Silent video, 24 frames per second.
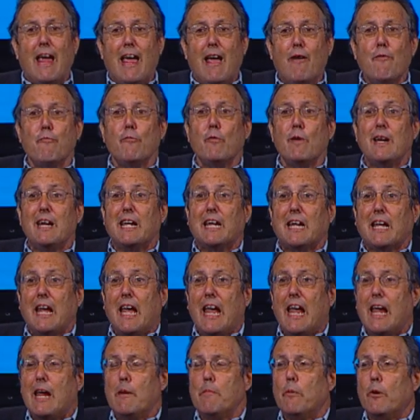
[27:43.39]
every
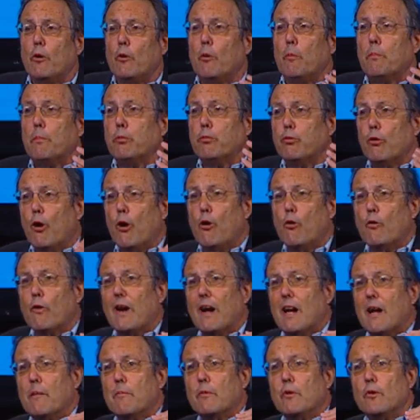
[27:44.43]
cable
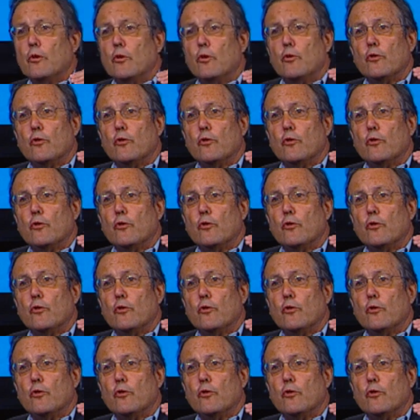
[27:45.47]
programmer